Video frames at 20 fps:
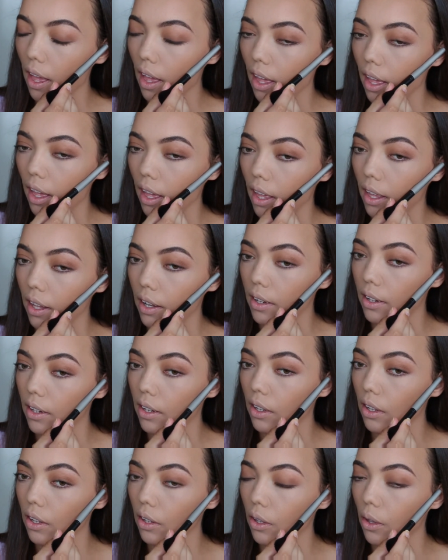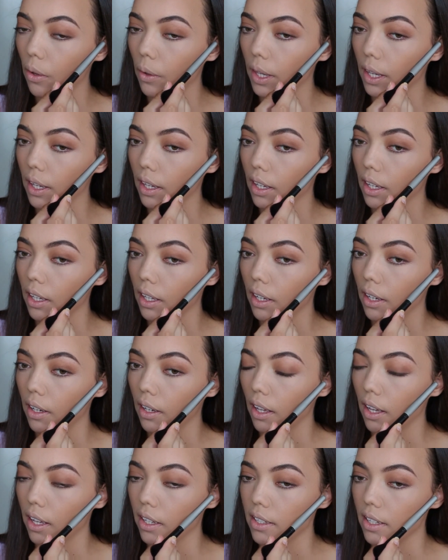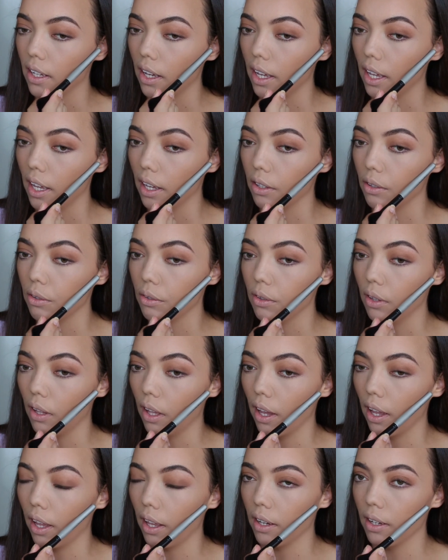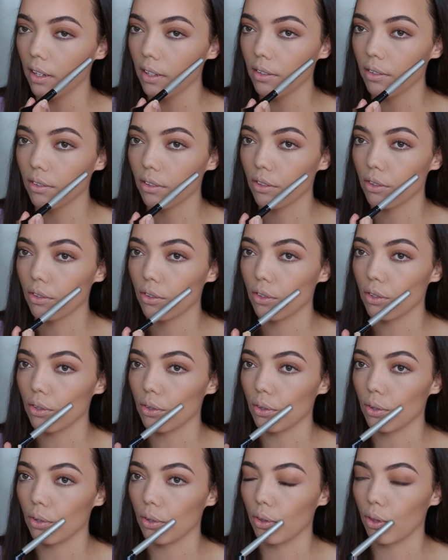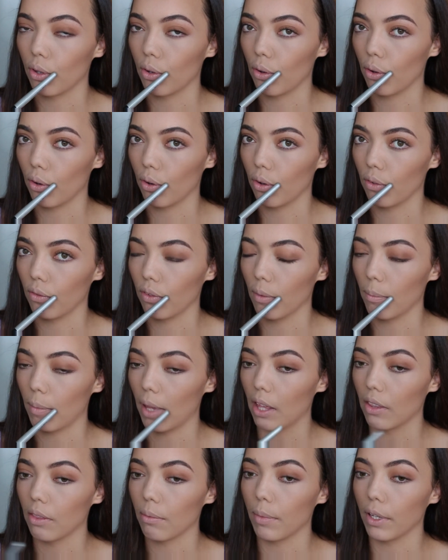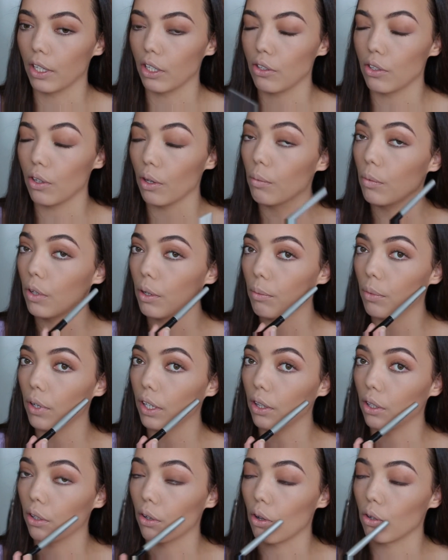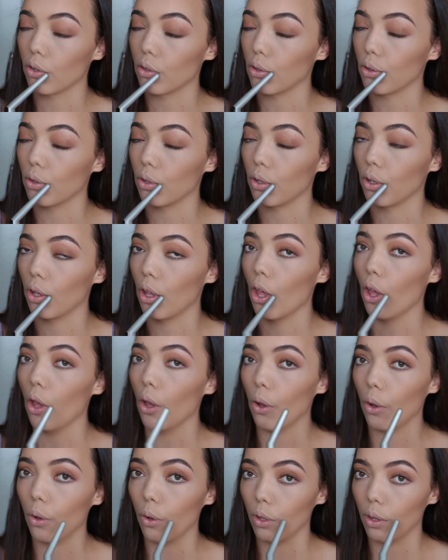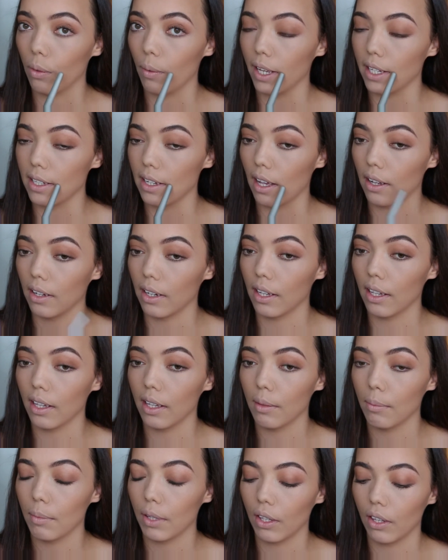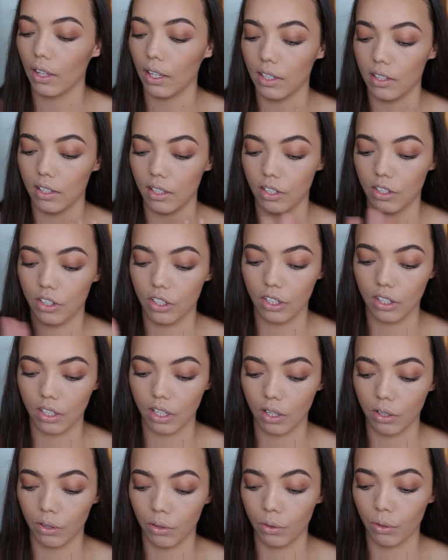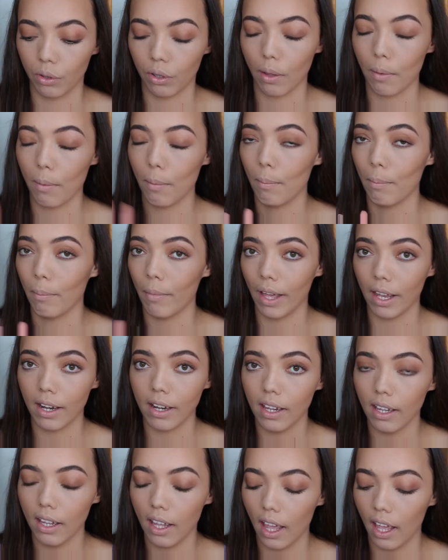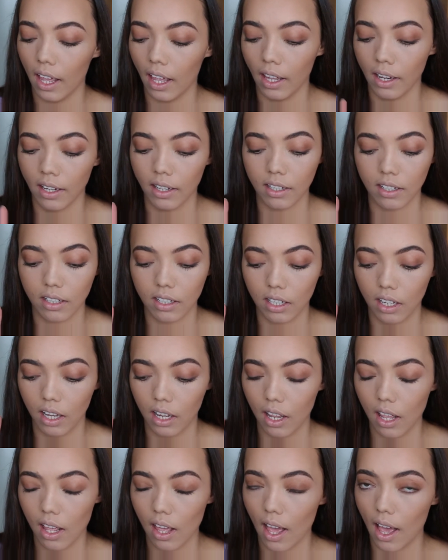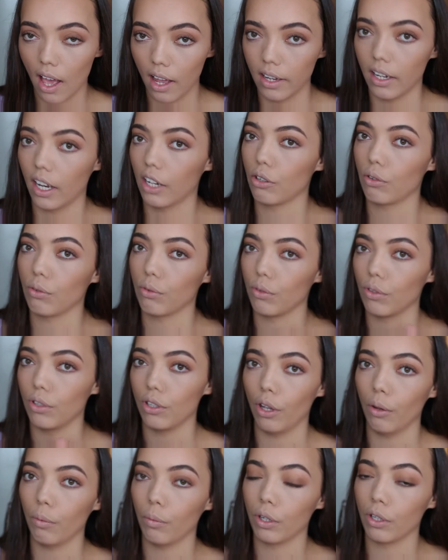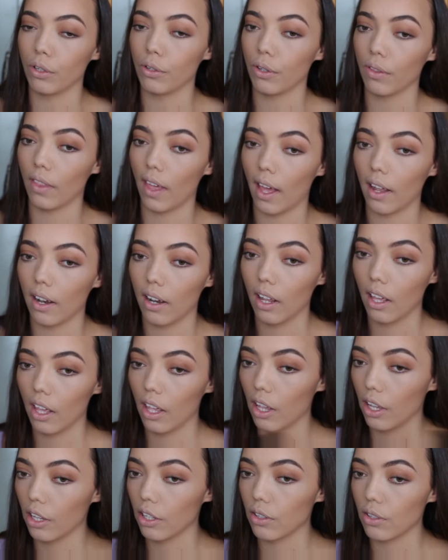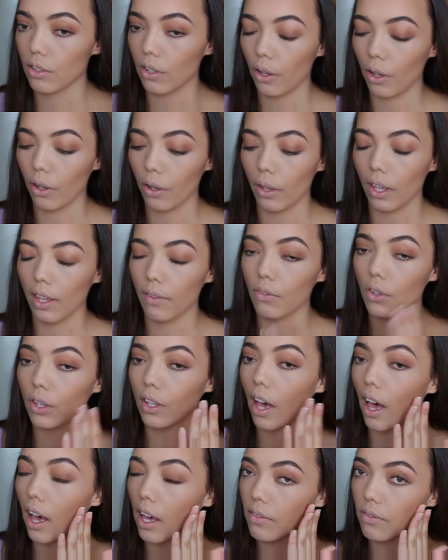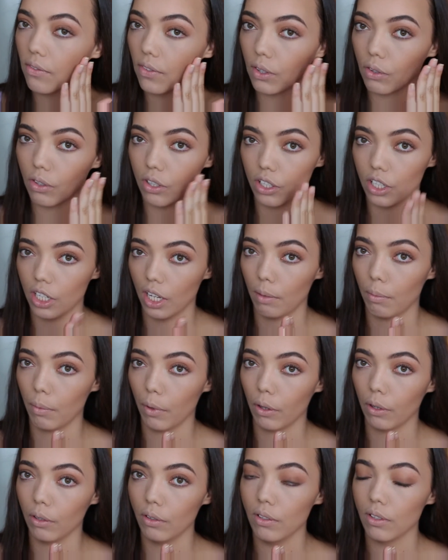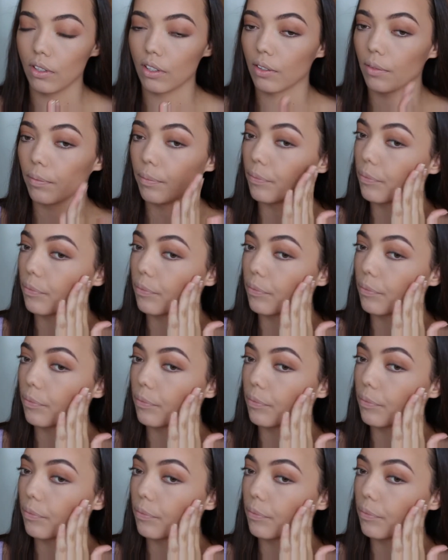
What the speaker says: and going in a diagonal line to the corner of your mouth. But you don't want to bring the contour all the way down here, because it's just going to look muddy and unnatural. You don't want to do that. So if you can't feel your cheekbones,